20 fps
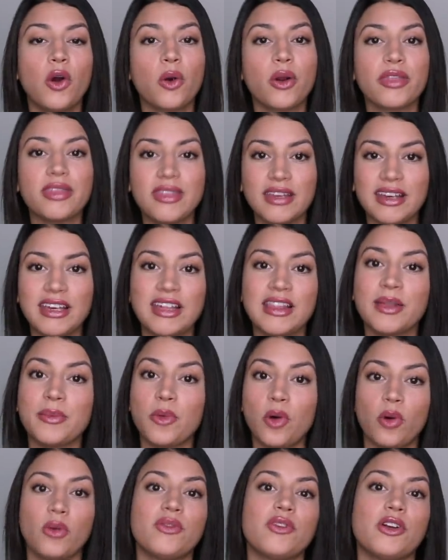or thinking them
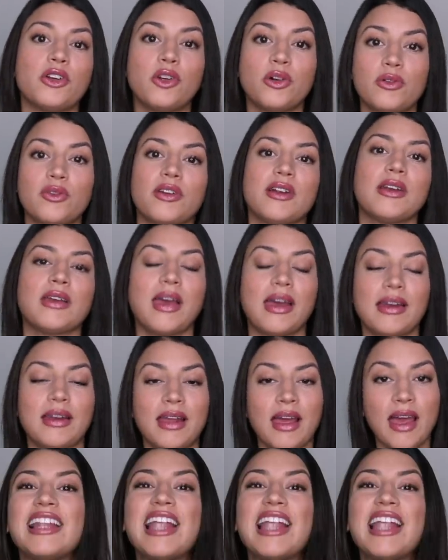over and over again,